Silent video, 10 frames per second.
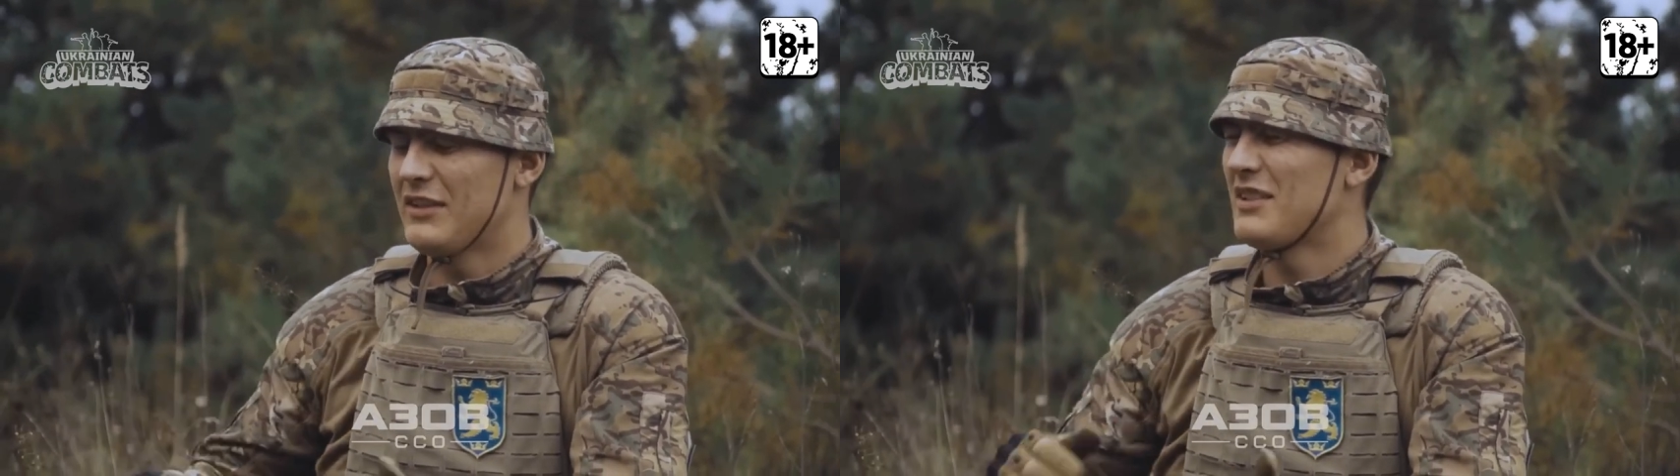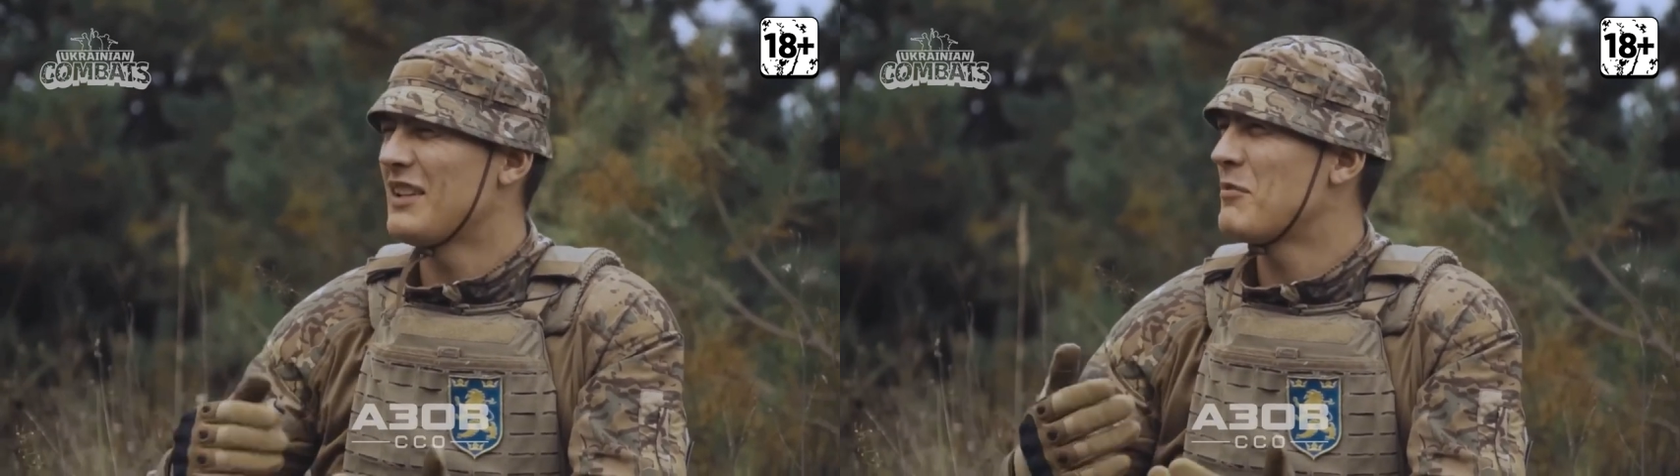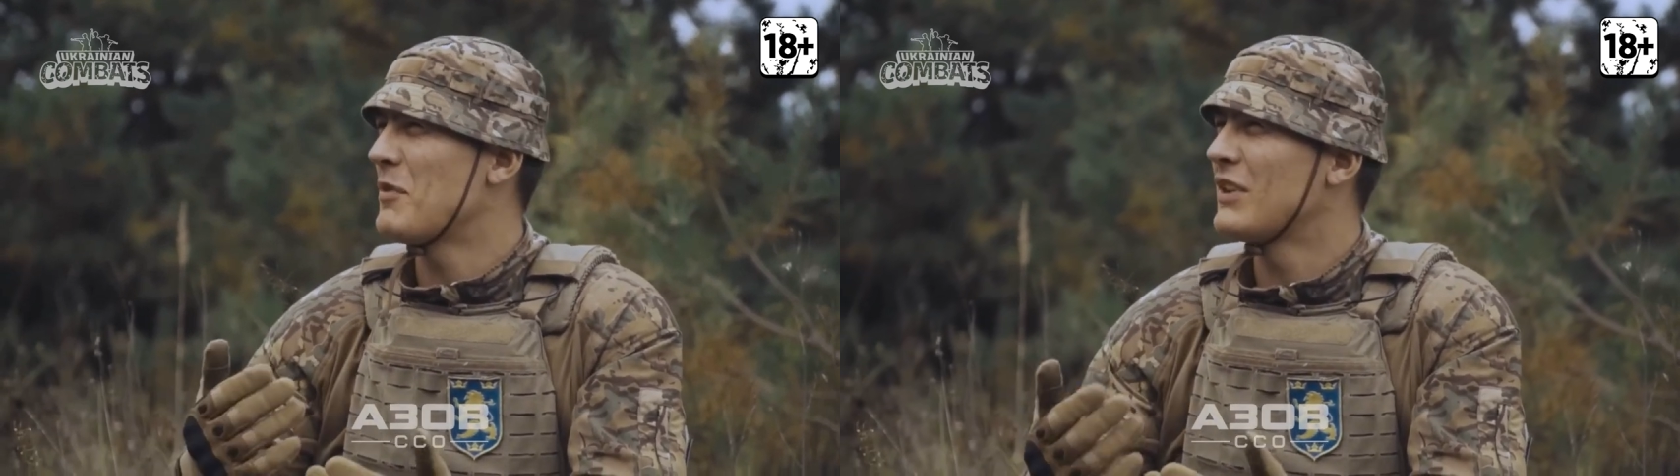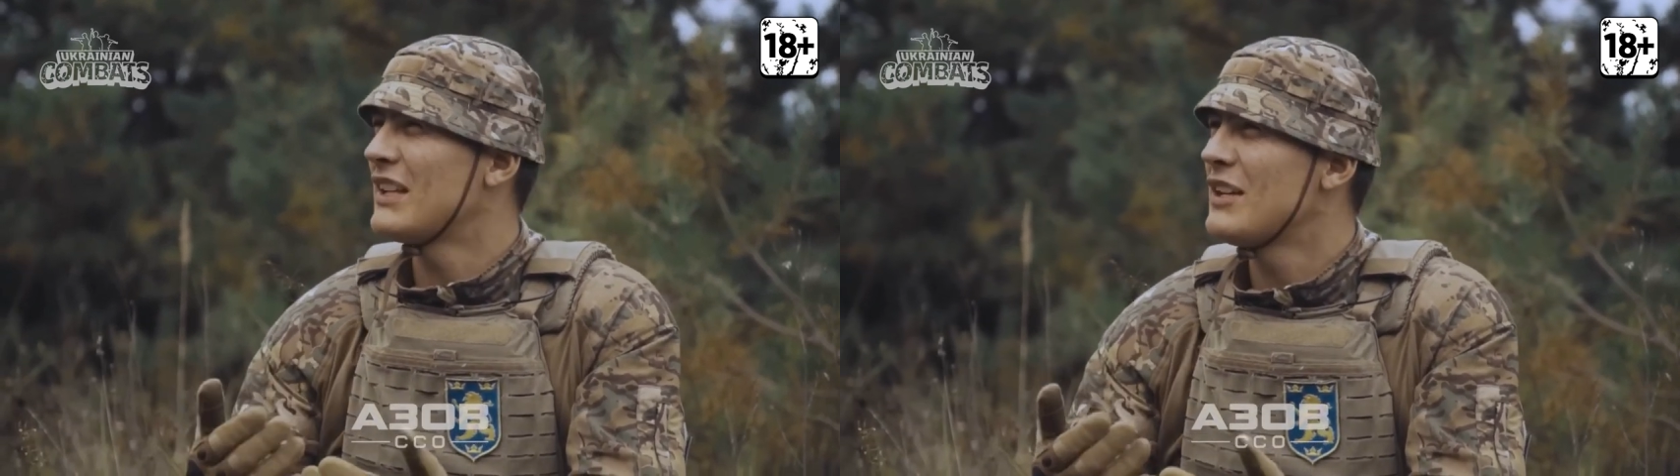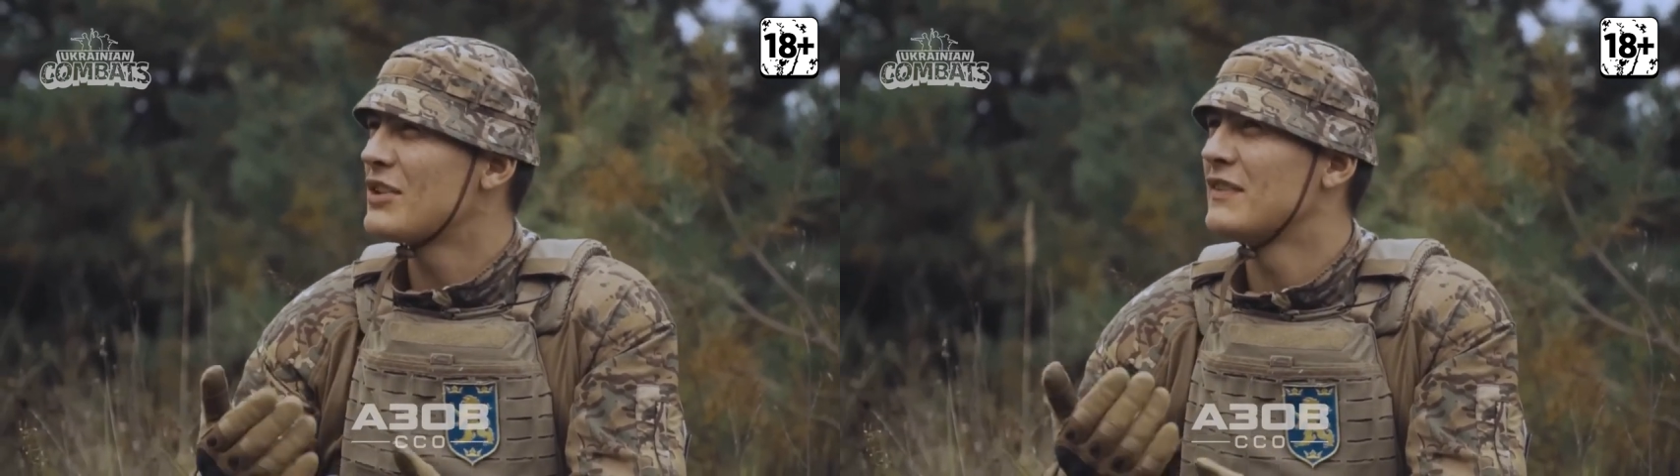And I
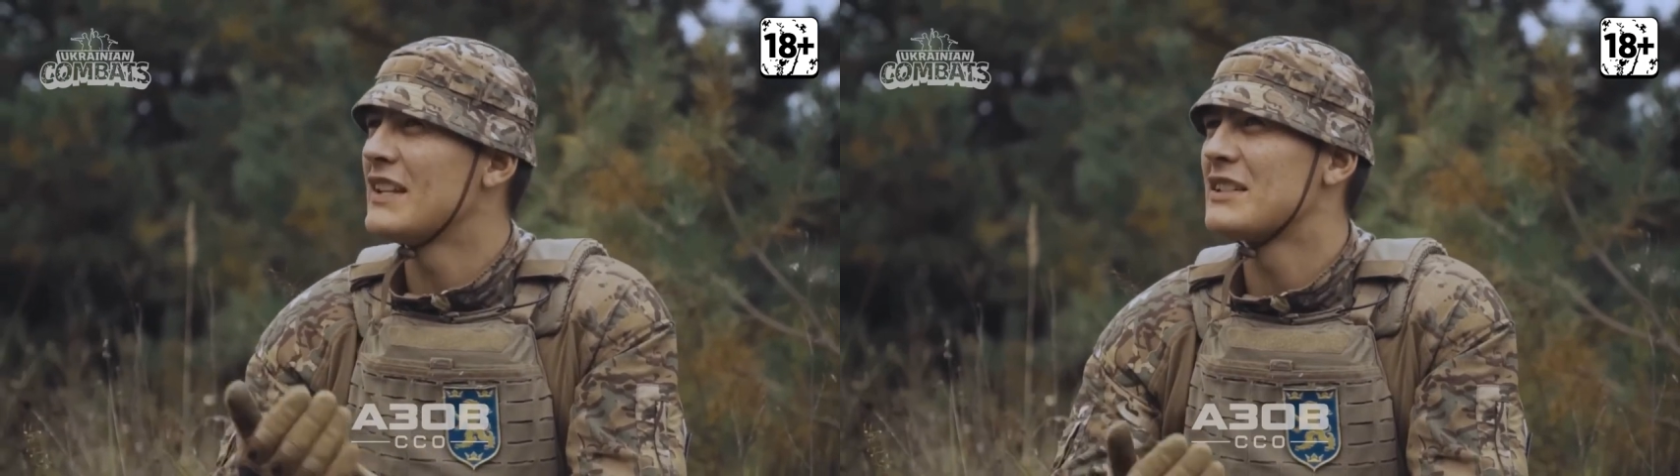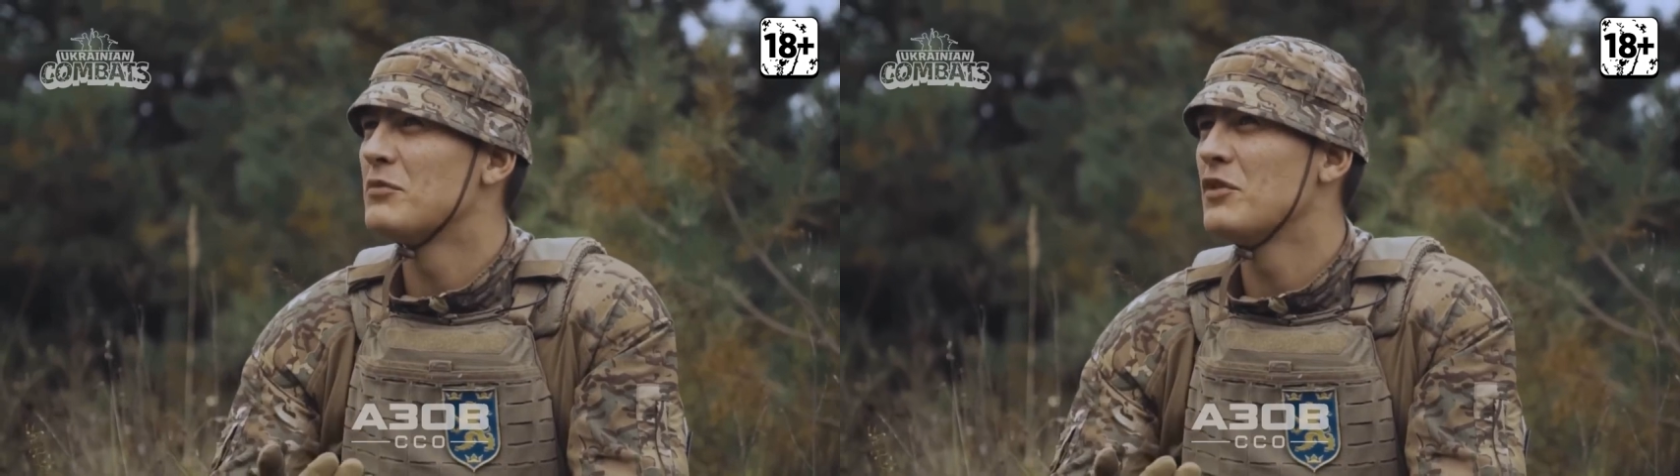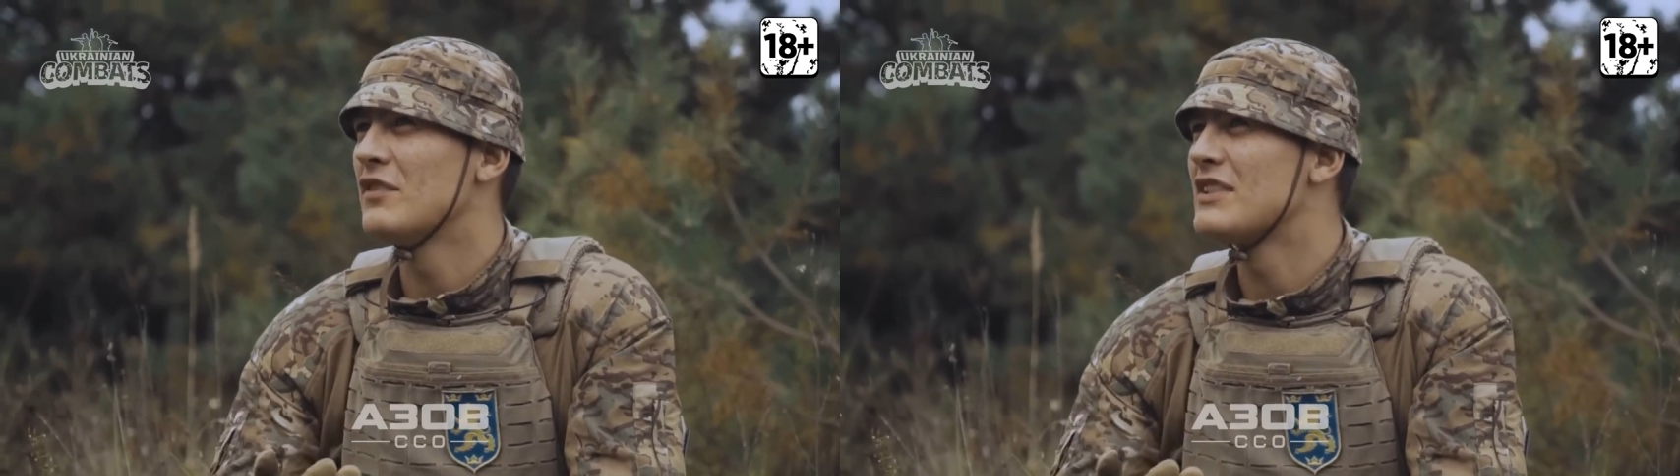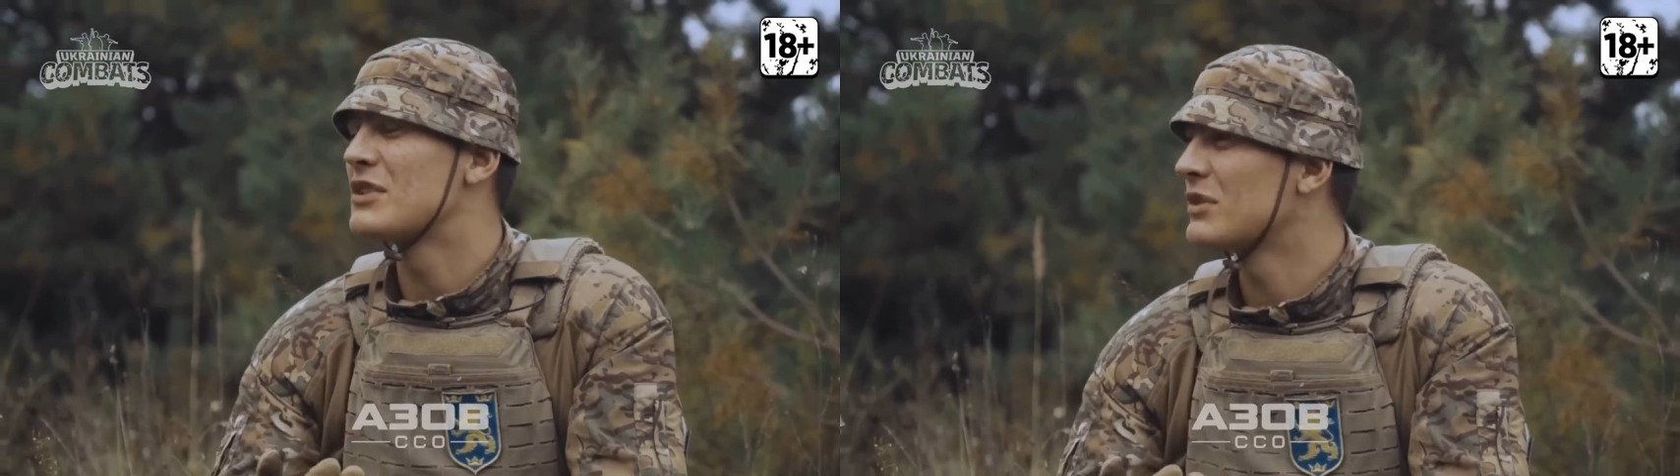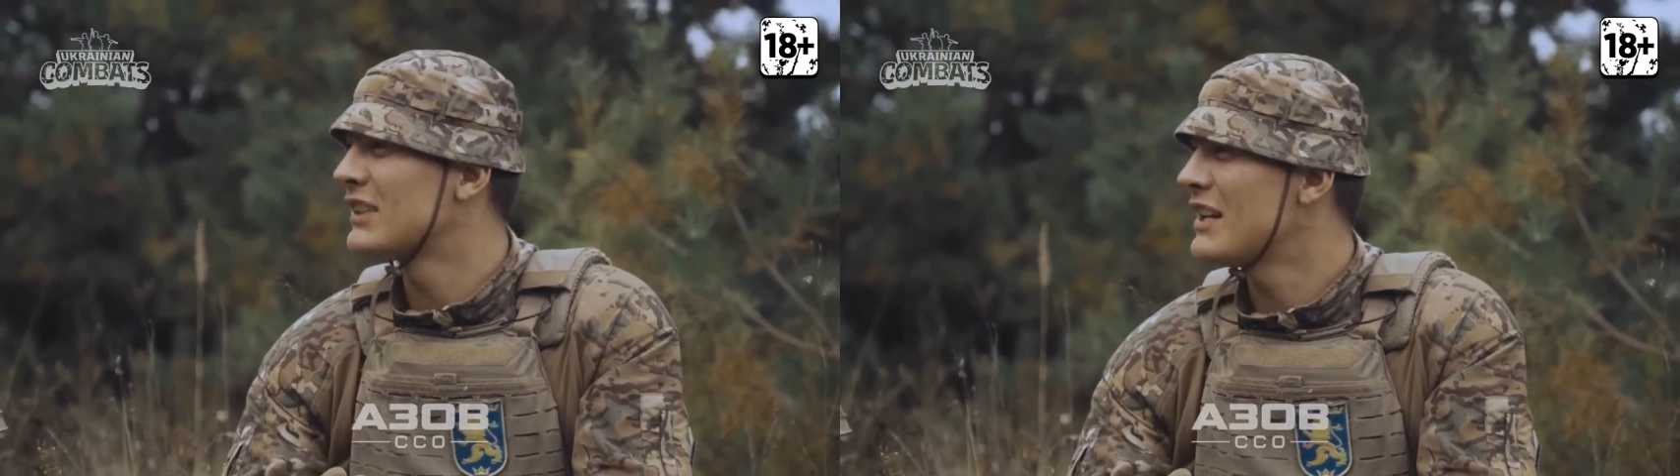remember that we had a briefing on
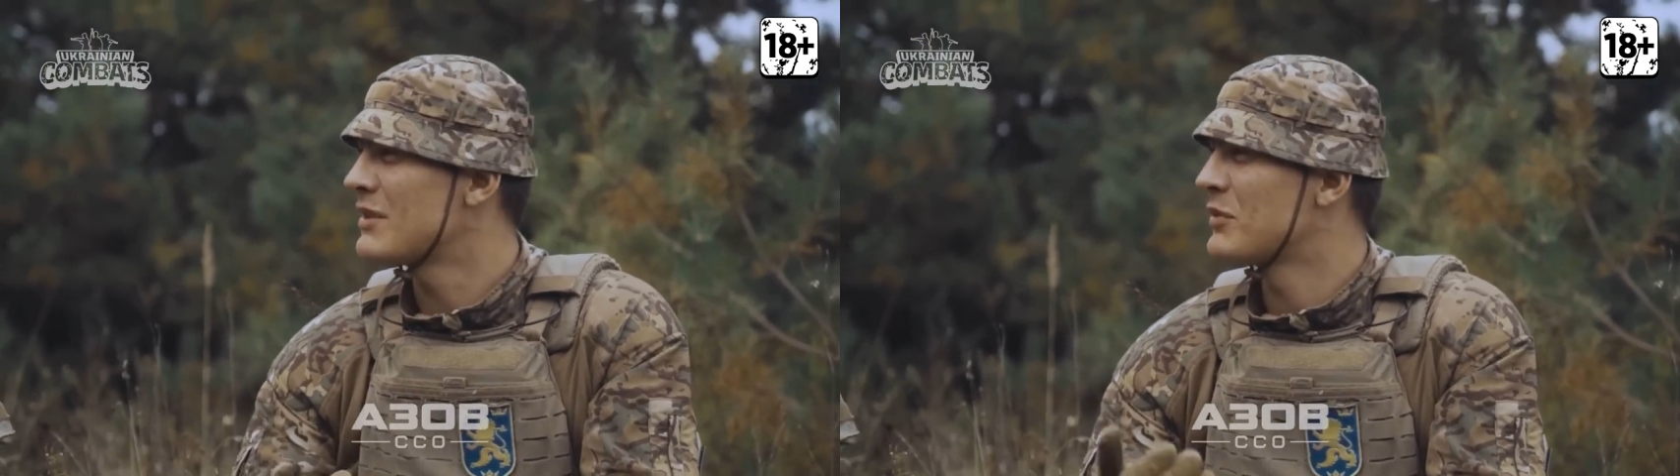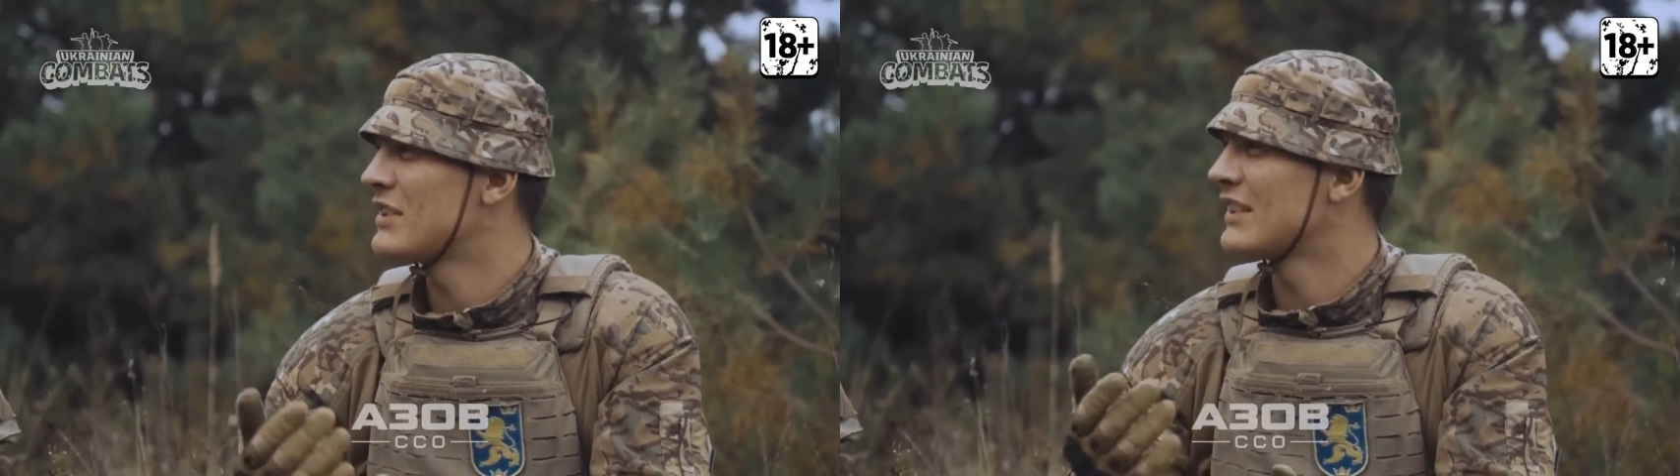these grenade